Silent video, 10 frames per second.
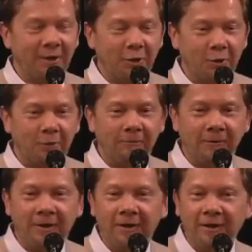so
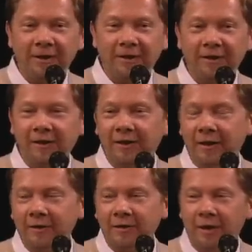far, it
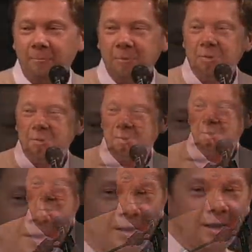hasn't happened,
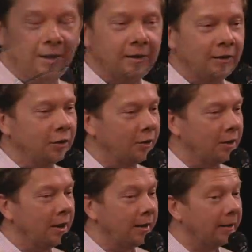and it's
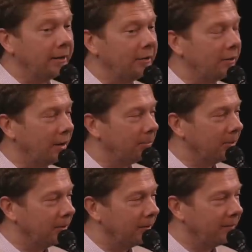not likely to
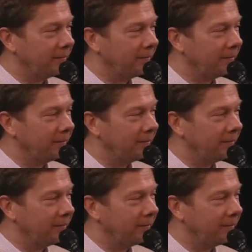happen